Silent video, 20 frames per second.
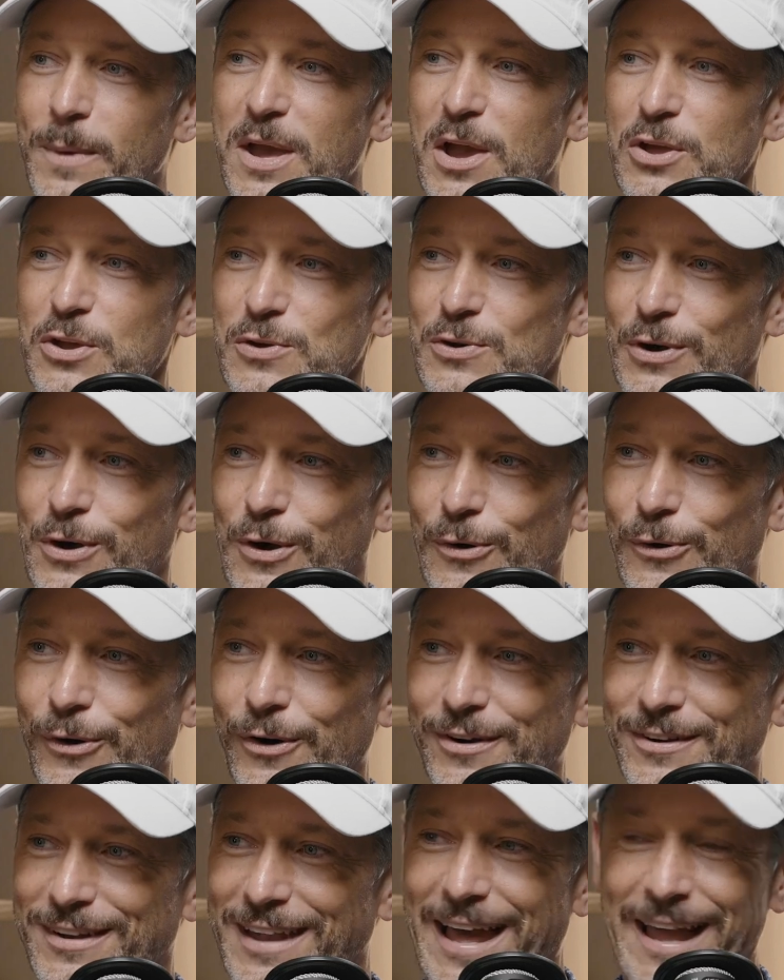me a
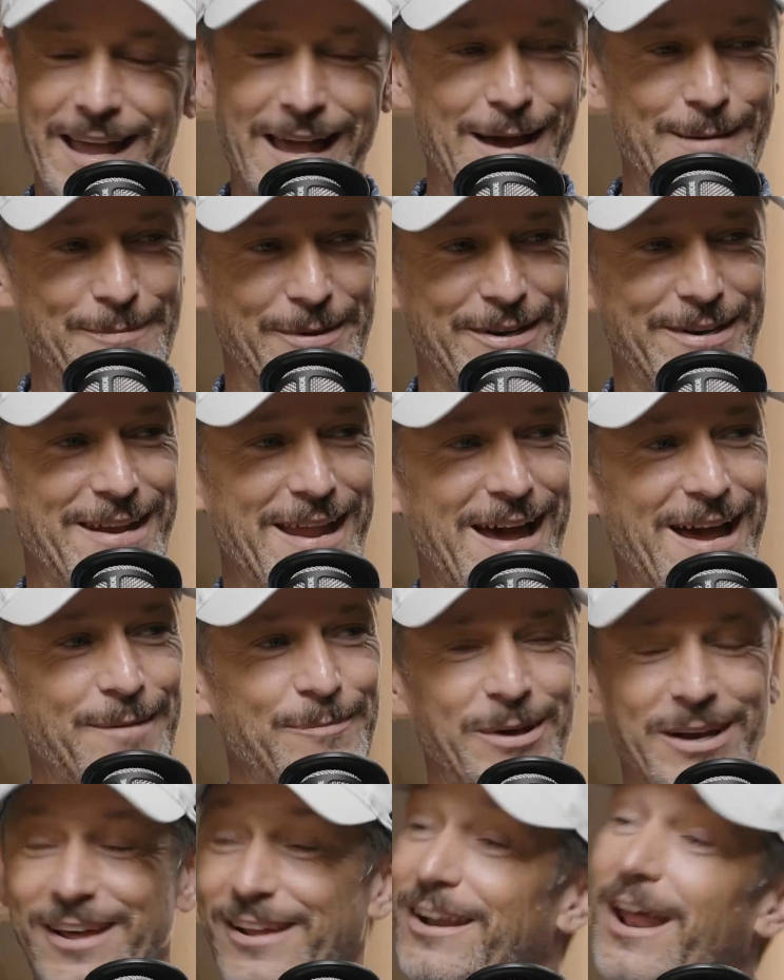unicorn. Like I'm
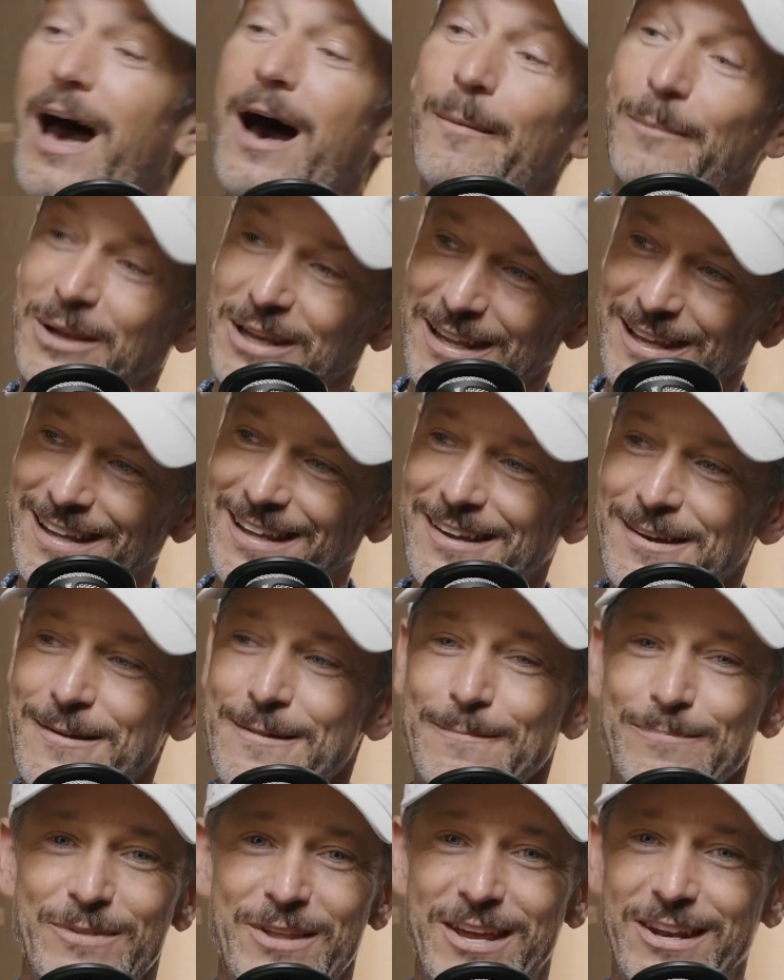an anomaly
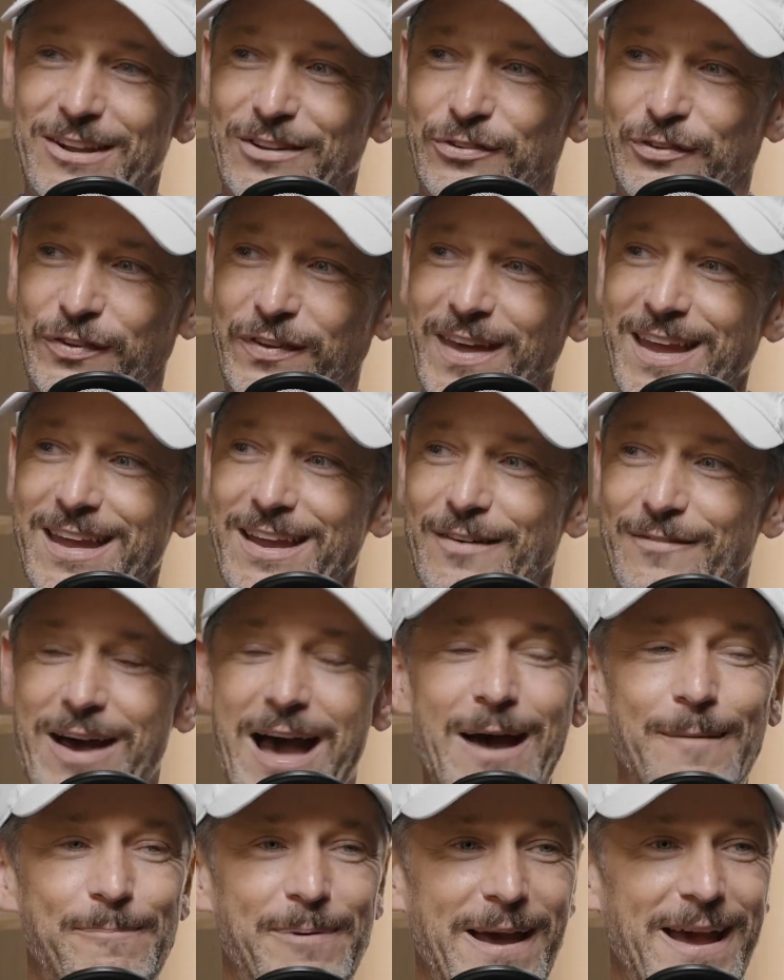in a sea of
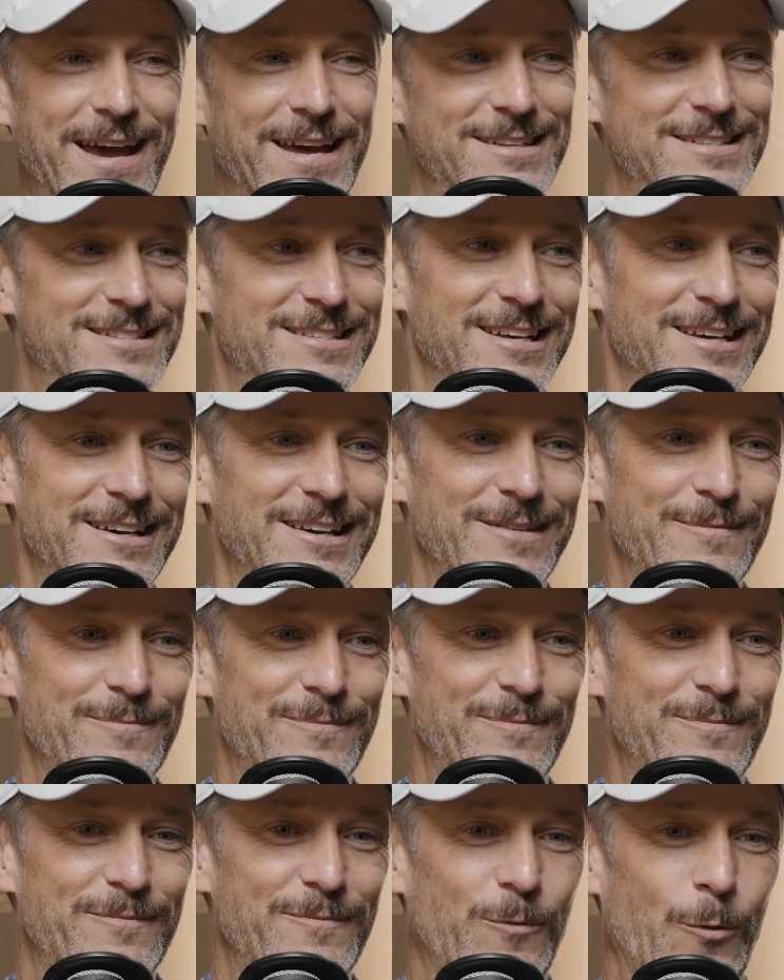iPads.
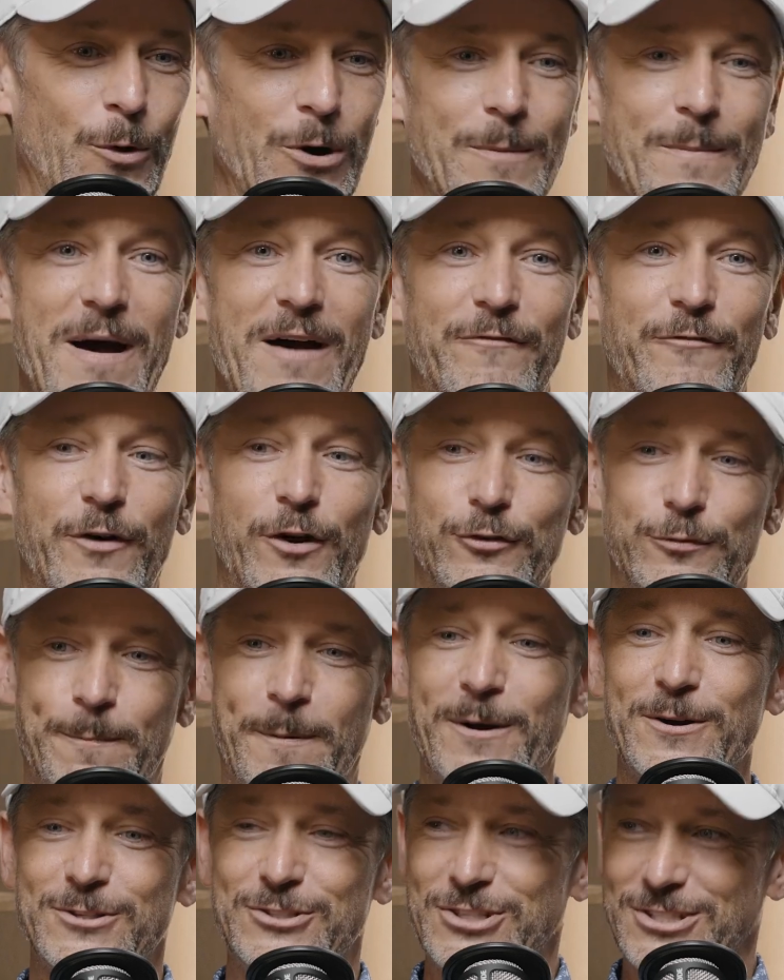One of my first
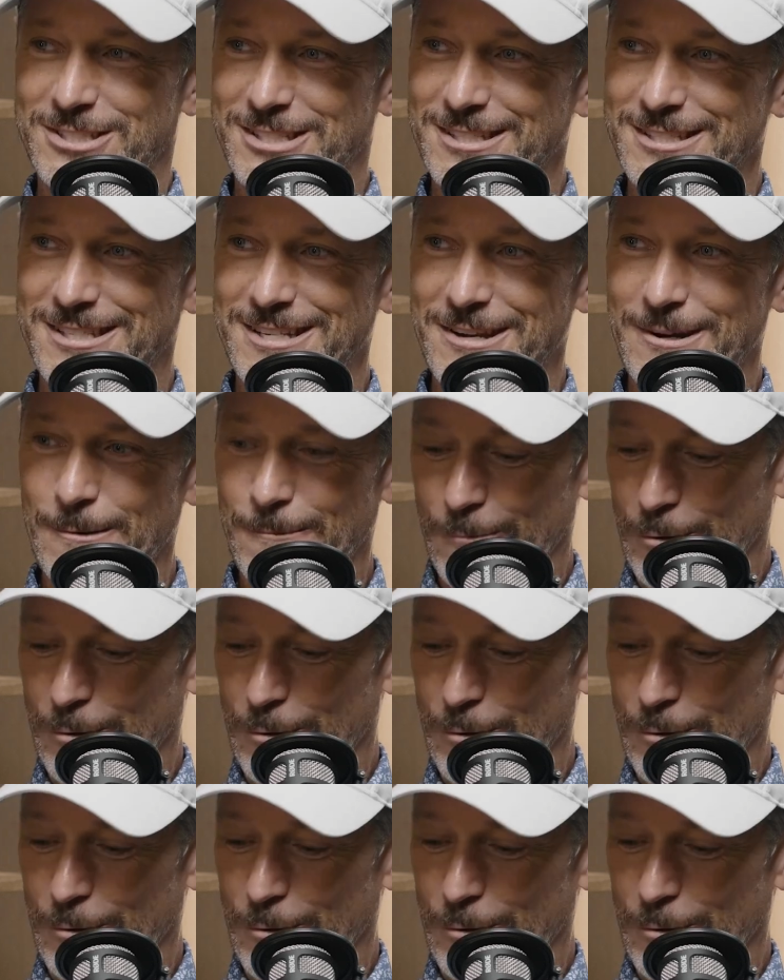purchases here,